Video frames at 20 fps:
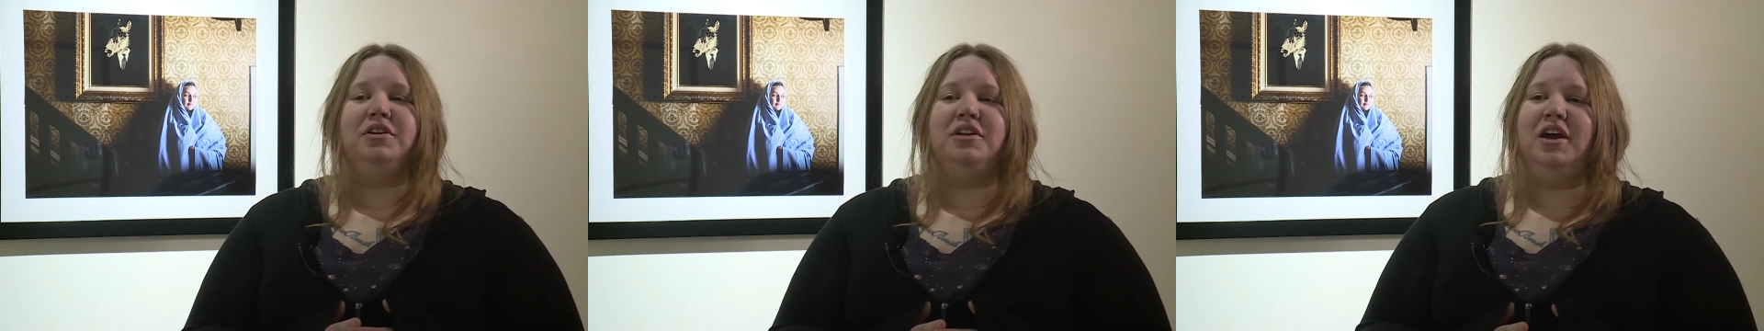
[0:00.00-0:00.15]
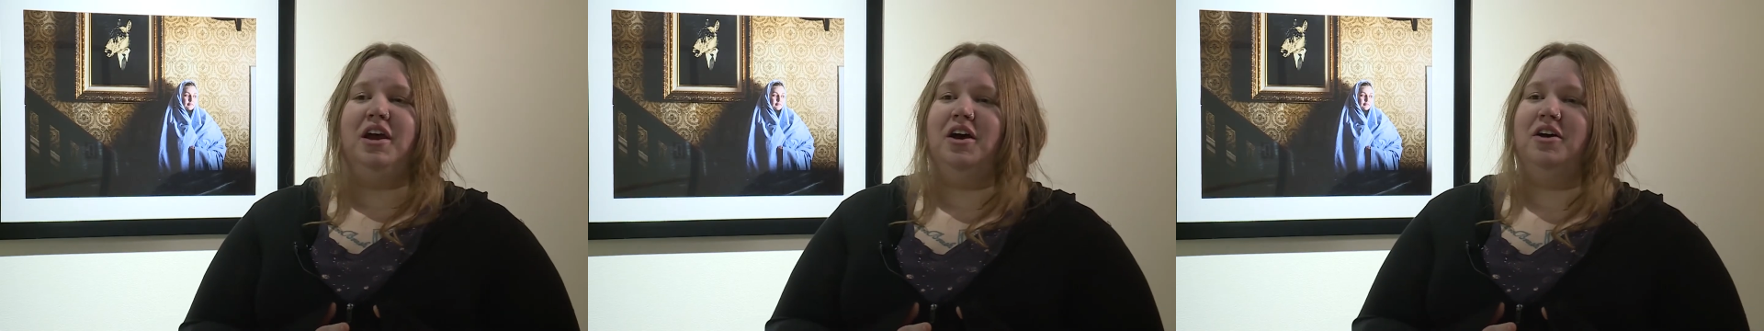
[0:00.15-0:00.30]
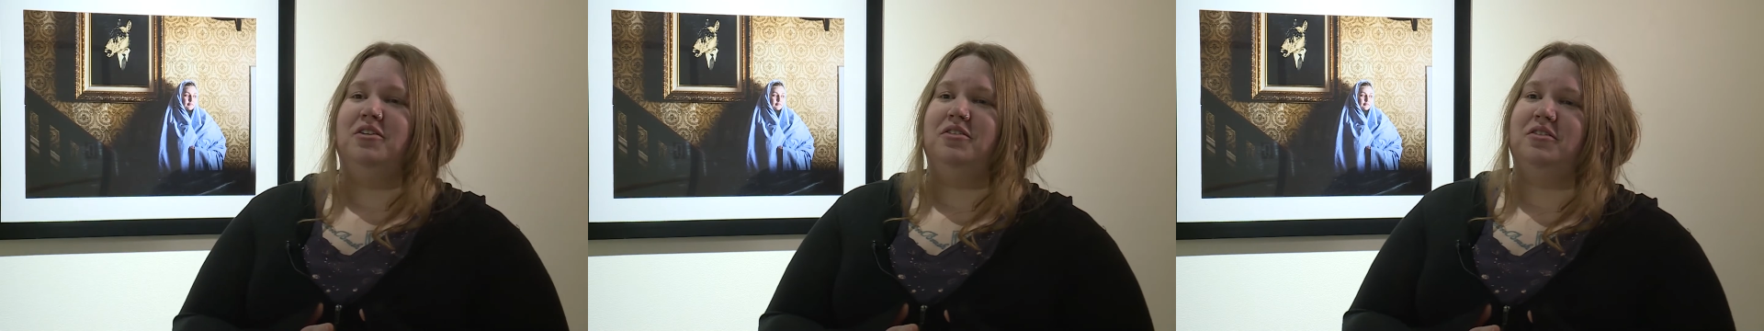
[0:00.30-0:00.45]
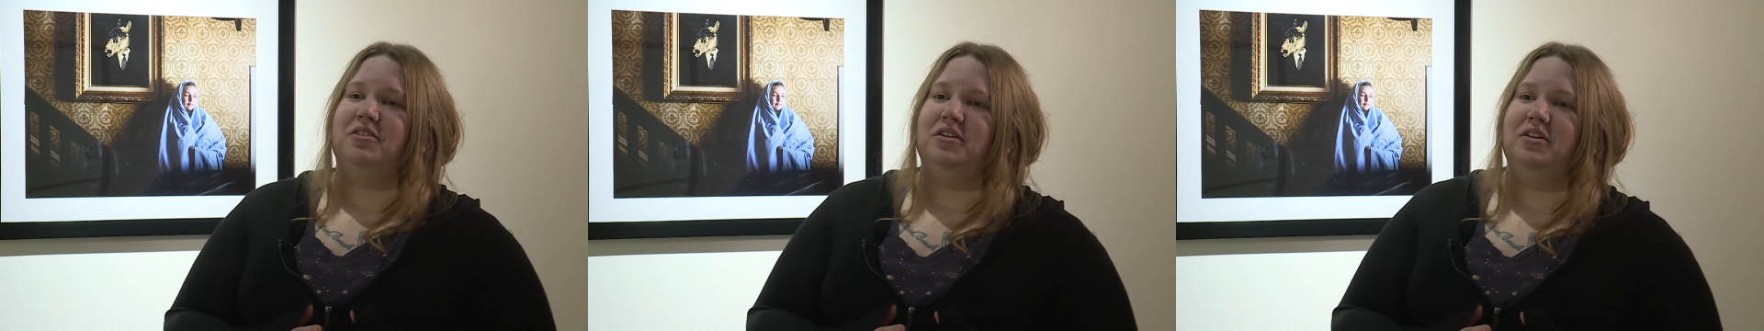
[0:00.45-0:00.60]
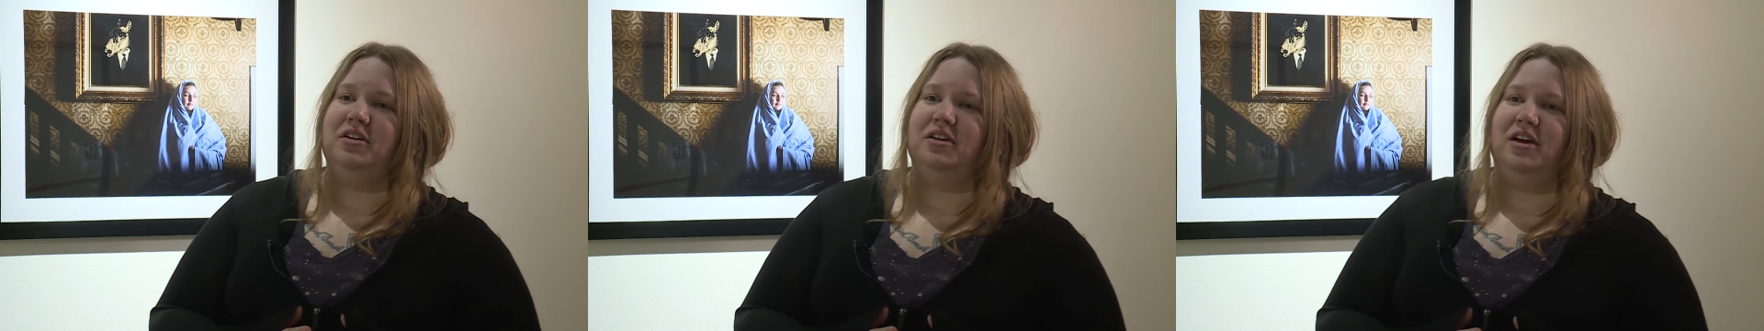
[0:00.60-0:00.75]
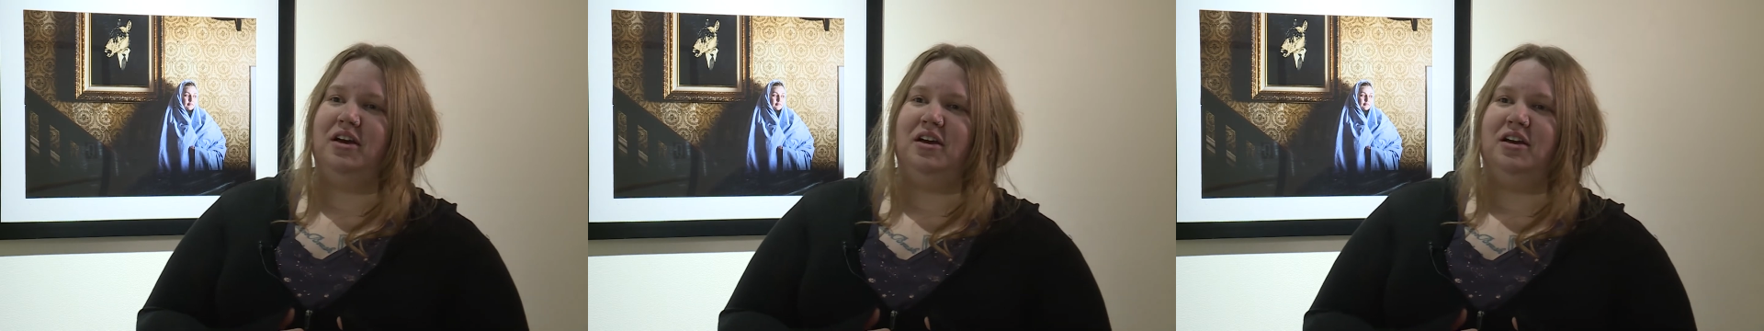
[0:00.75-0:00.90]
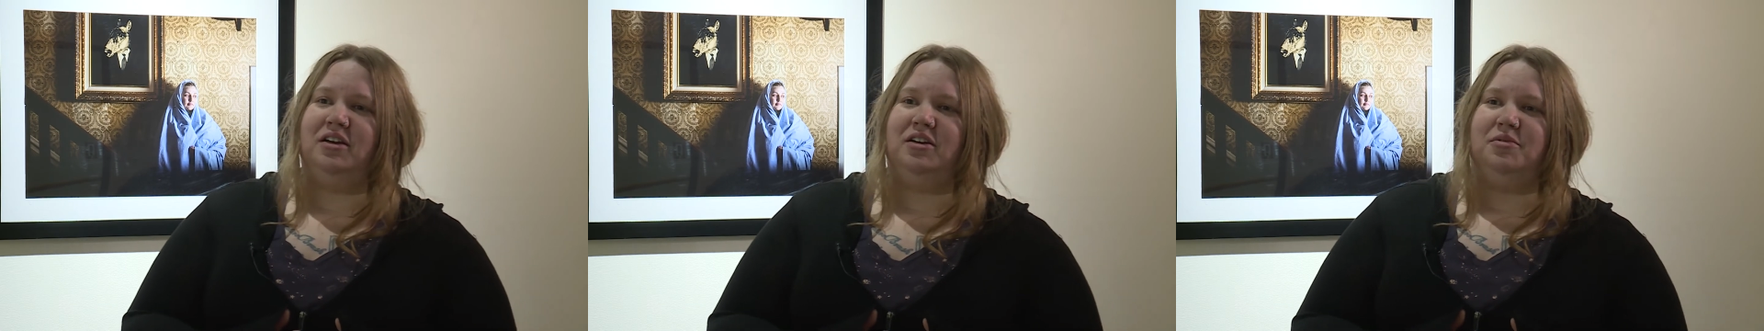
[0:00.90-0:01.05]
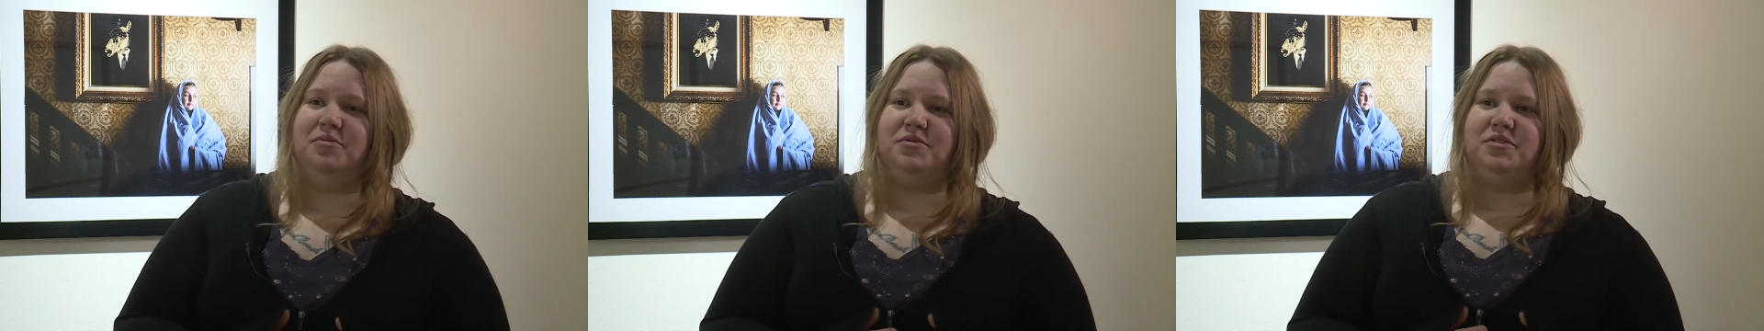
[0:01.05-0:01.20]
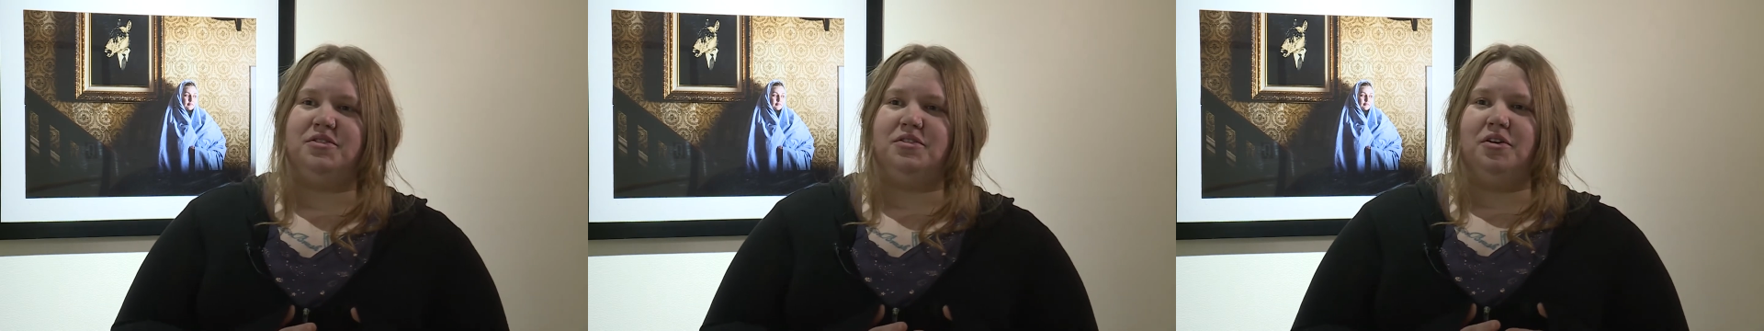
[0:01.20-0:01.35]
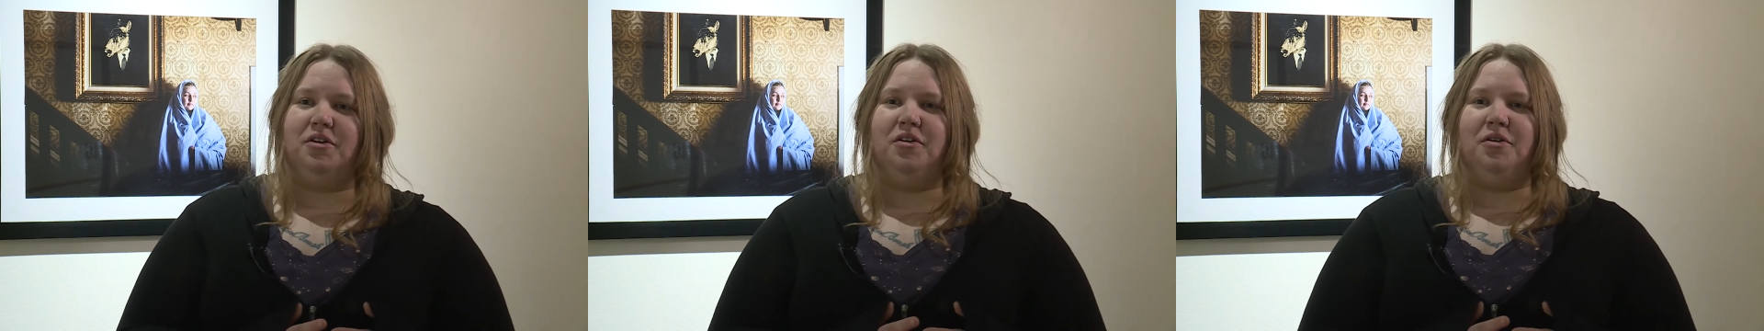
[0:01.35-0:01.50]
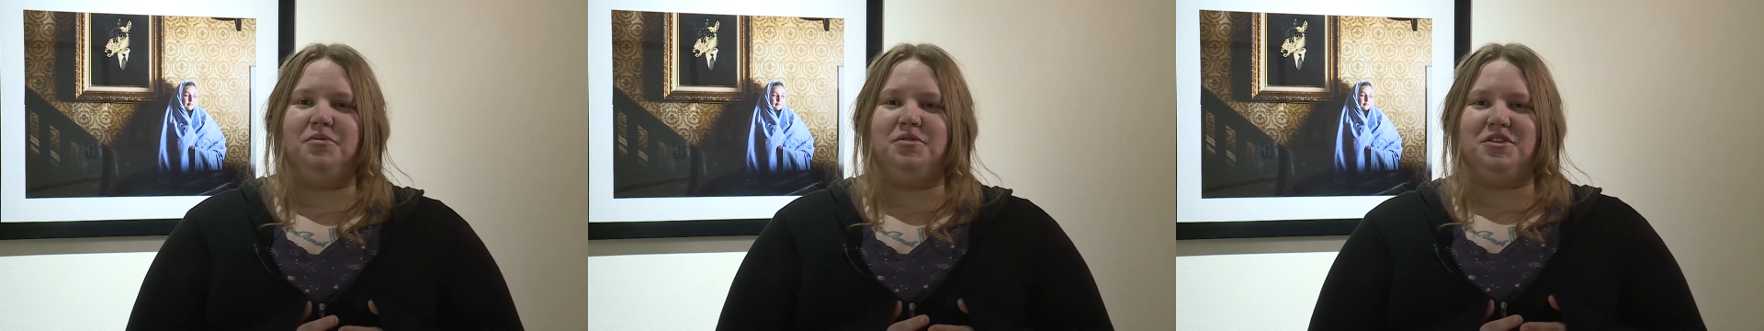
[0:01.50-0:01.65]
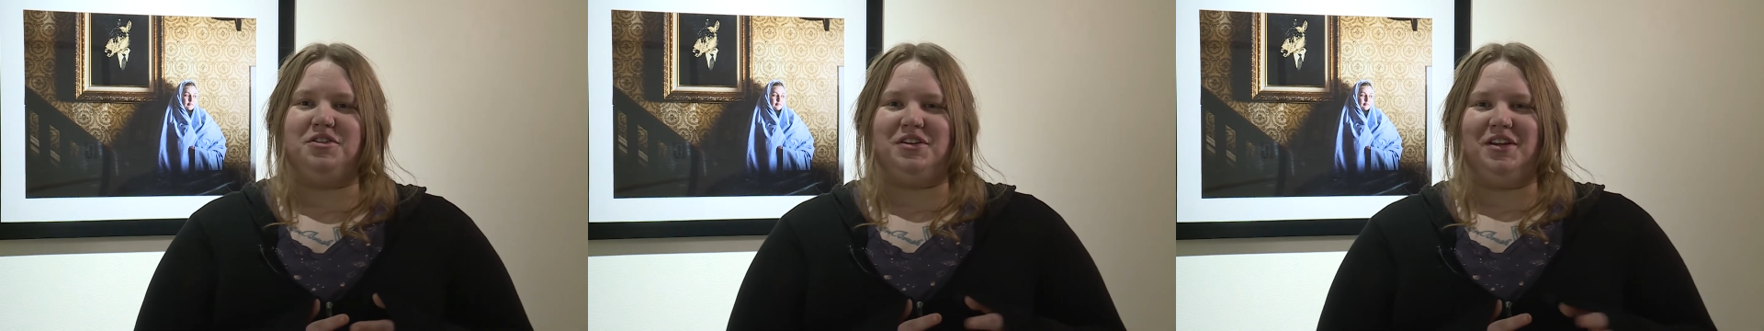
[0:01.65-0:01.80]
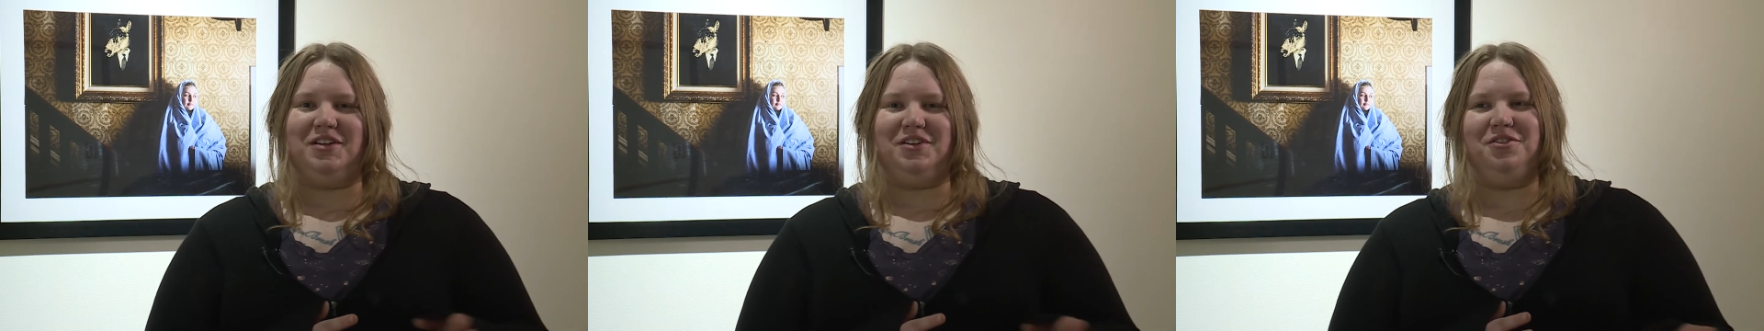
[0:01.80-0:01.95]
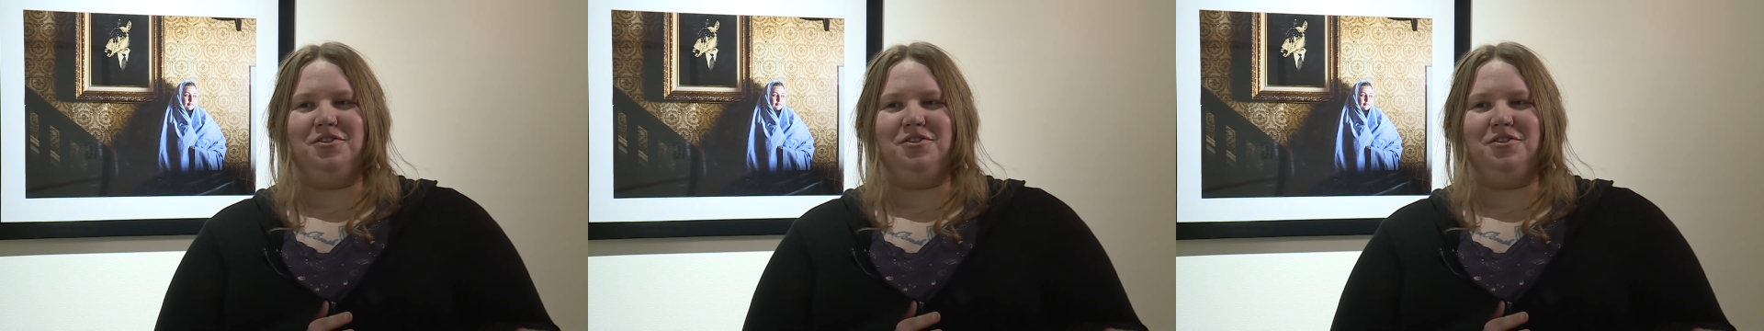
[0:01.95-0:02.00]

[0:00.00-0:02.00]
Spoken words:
now, so I'm just like